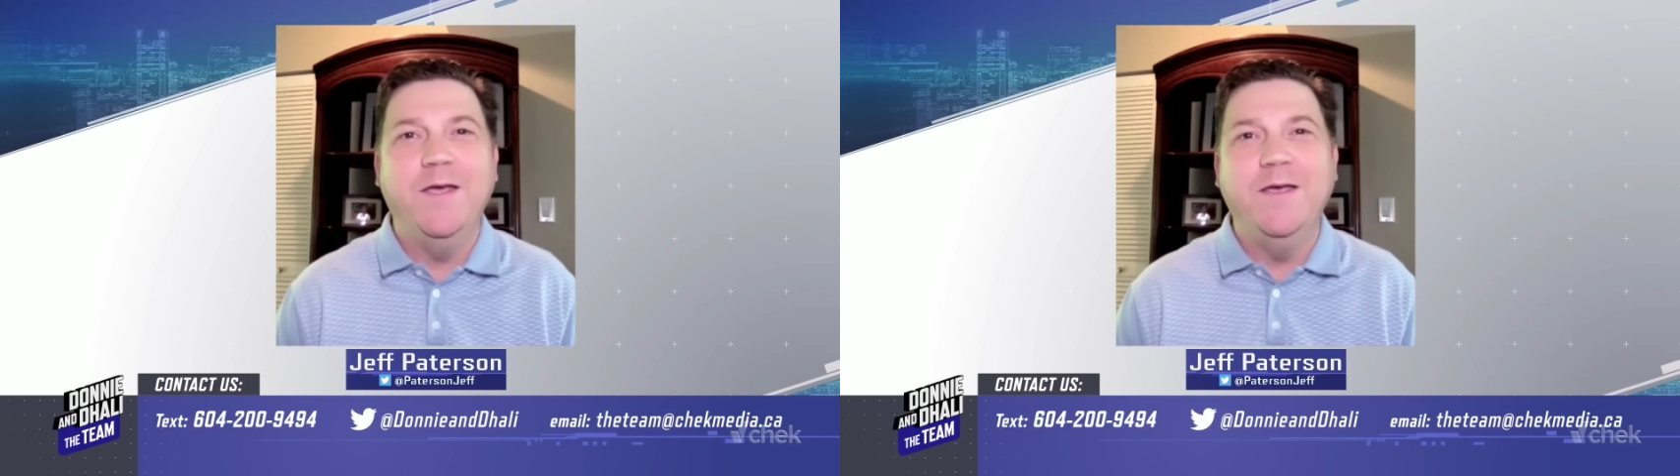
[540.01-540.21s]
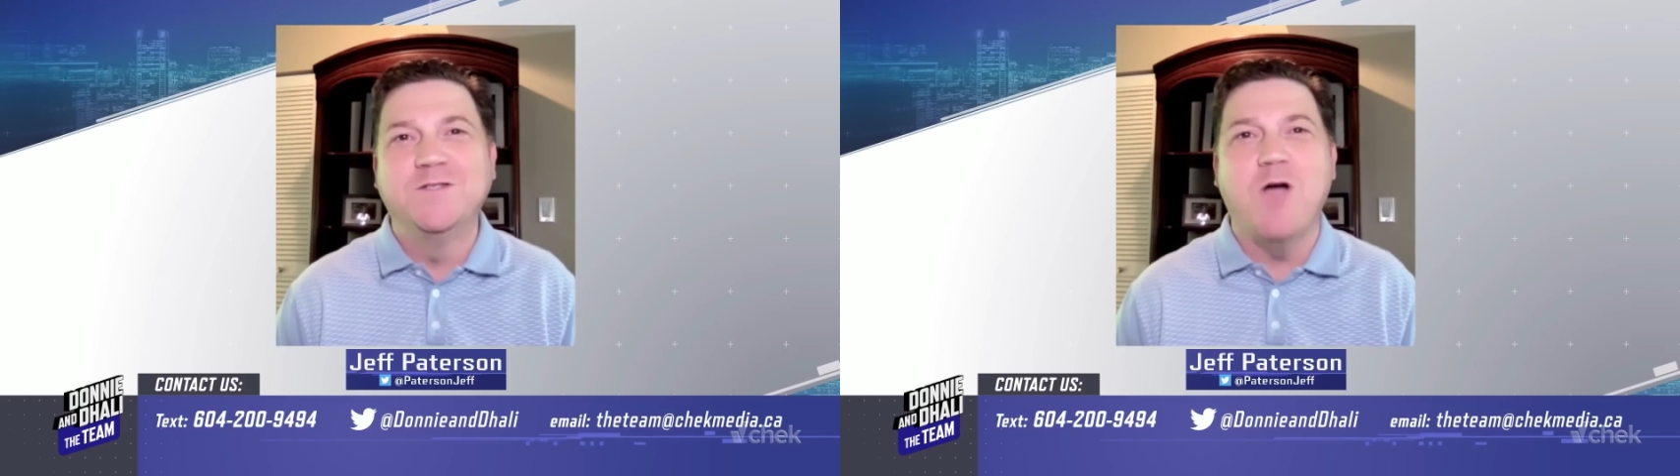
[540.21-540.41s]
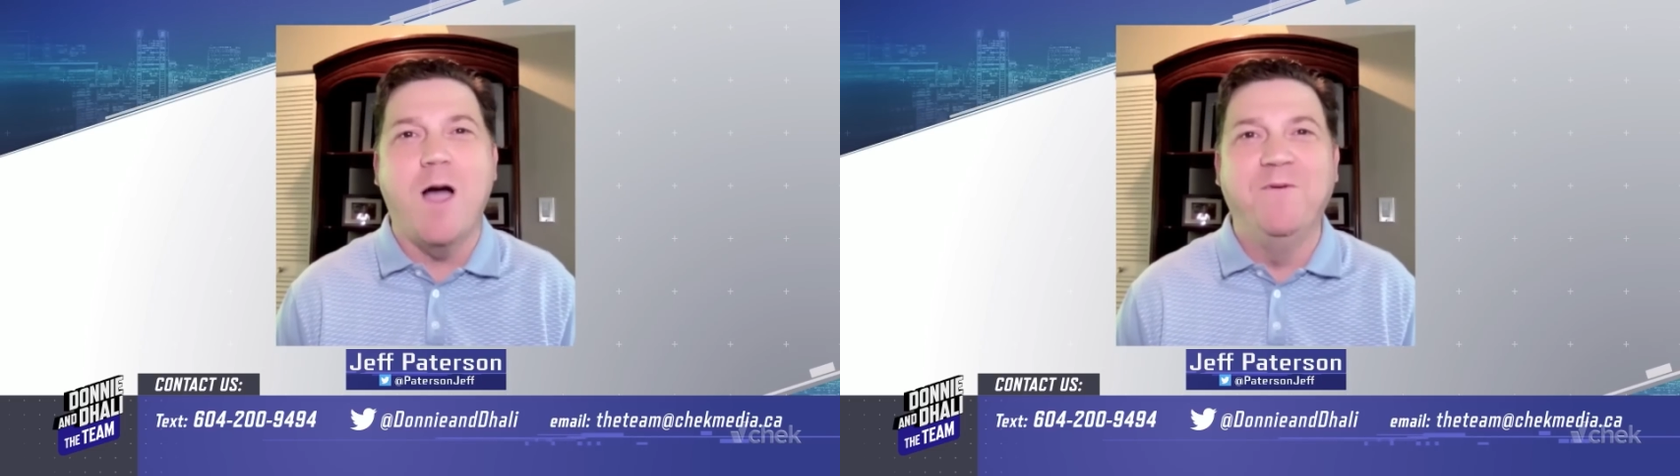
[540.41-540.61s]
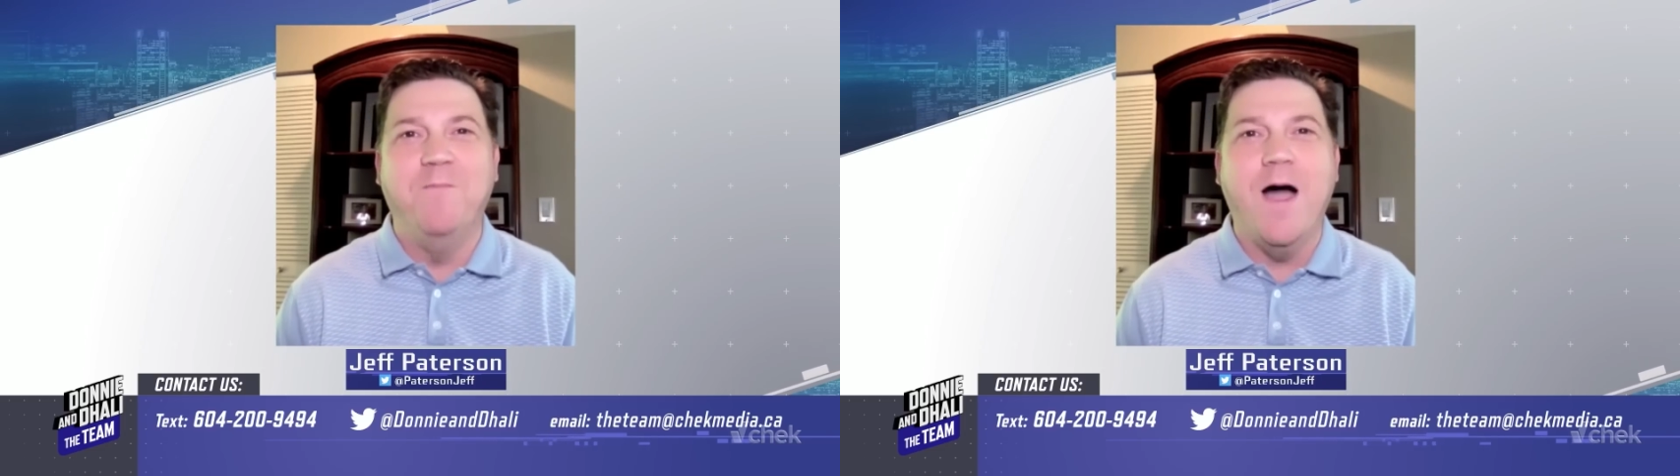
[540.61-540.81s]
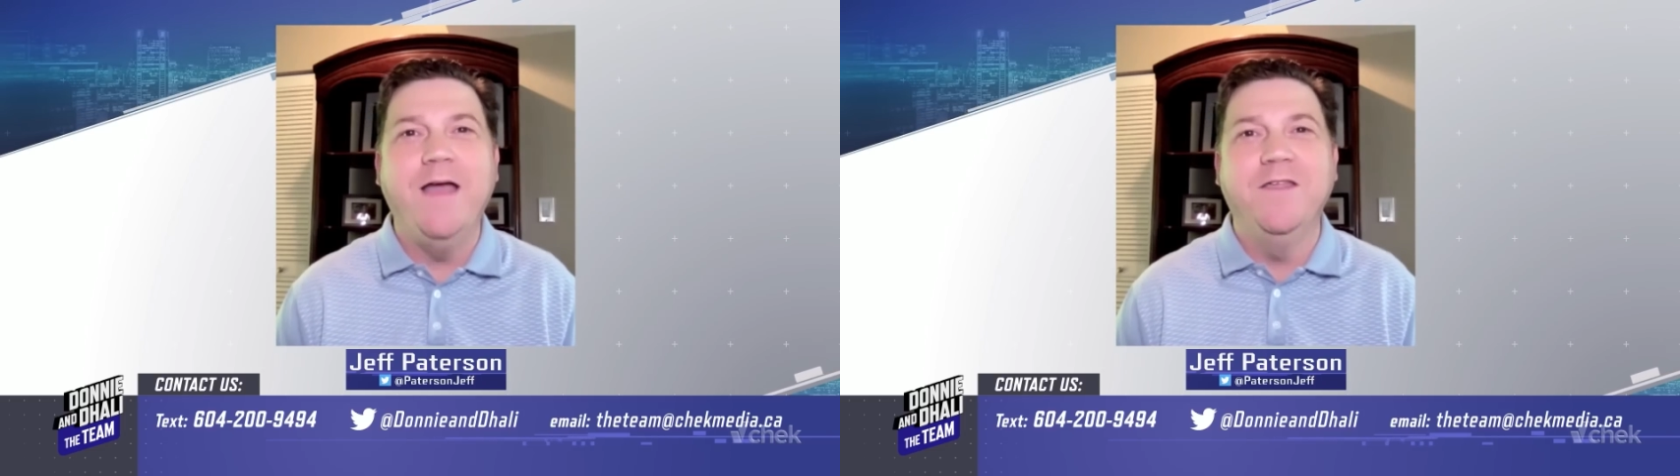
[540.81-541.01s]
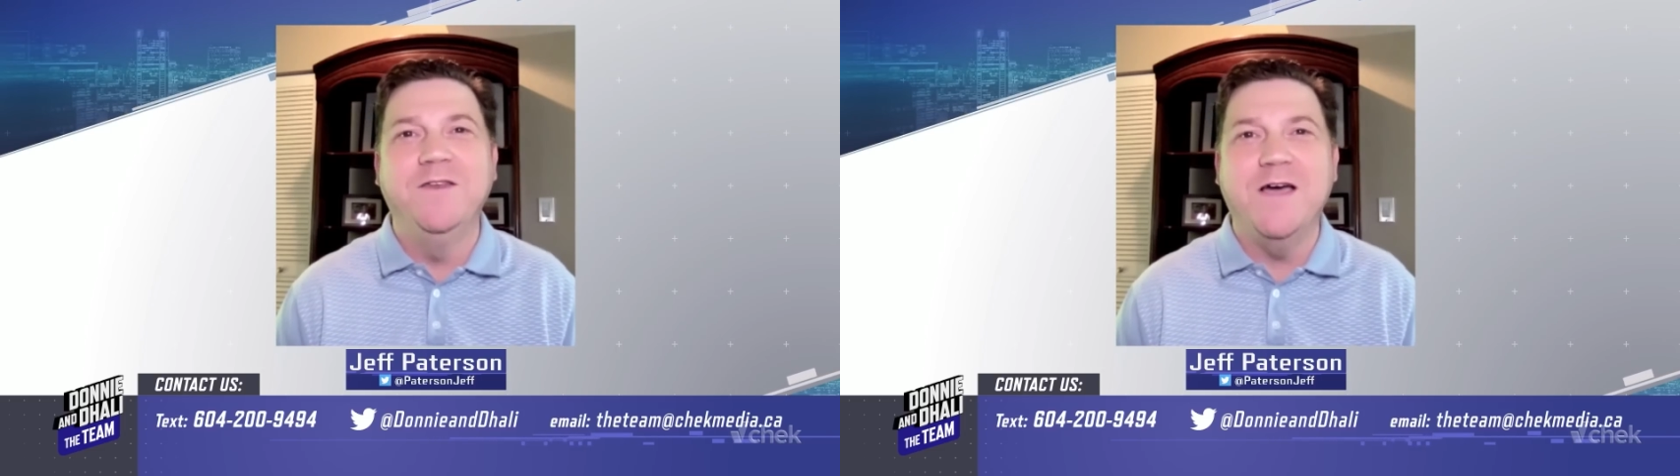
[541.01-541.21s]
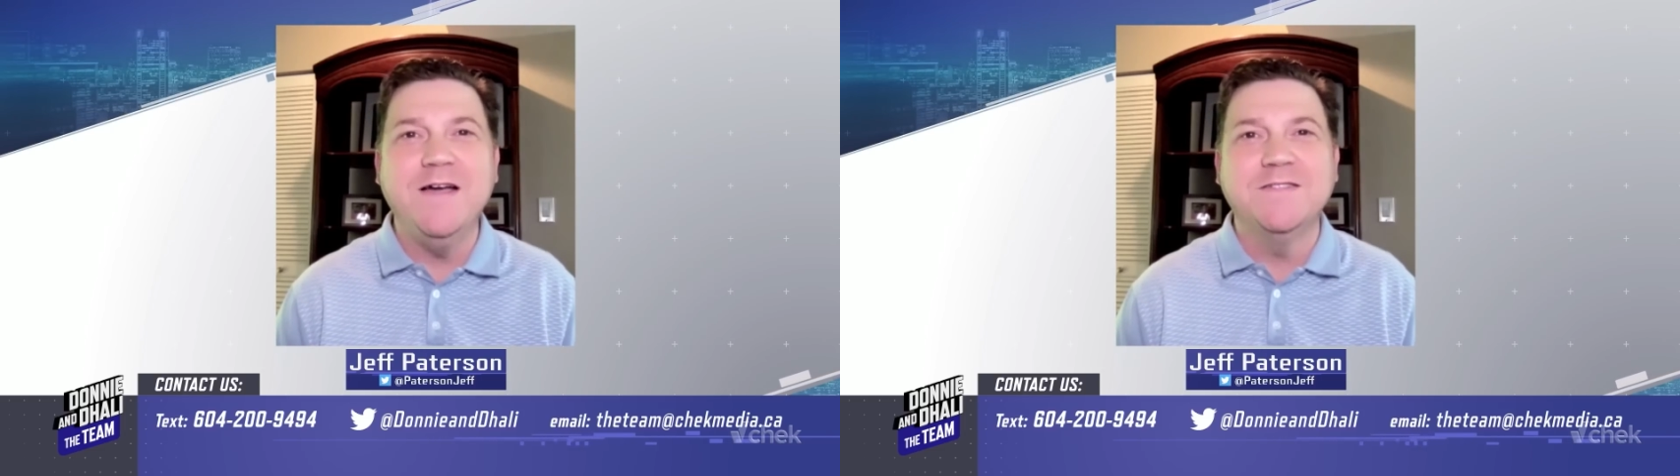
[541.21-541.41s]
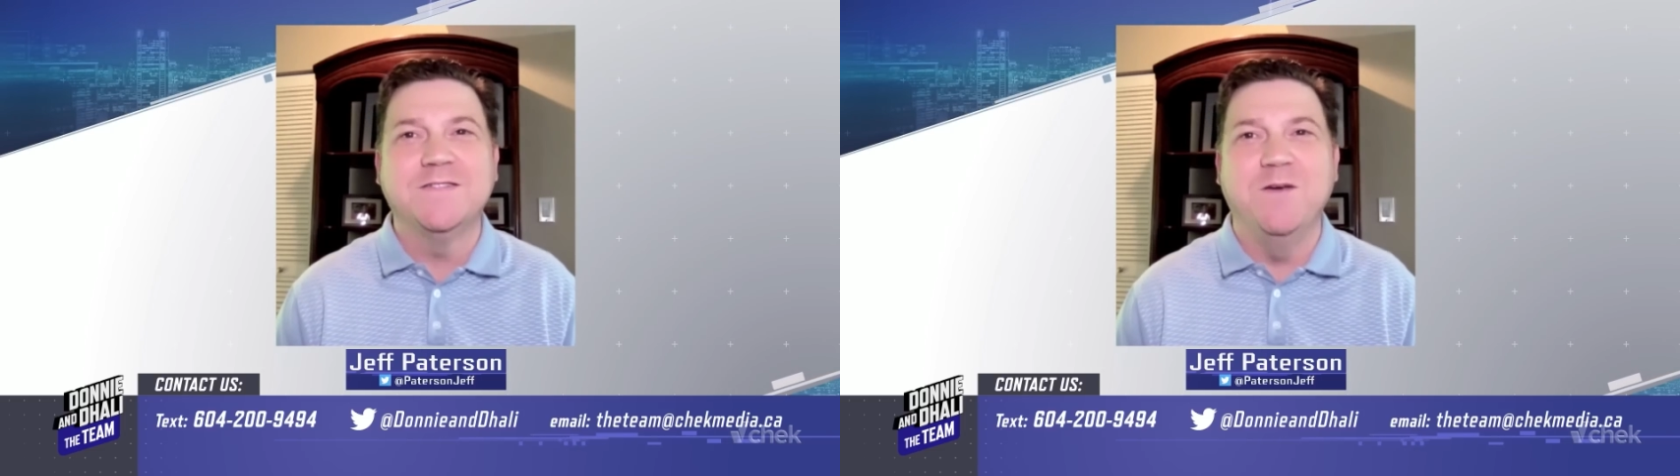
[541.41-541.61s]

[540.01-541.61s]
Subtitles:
is top of mind to the Ducks.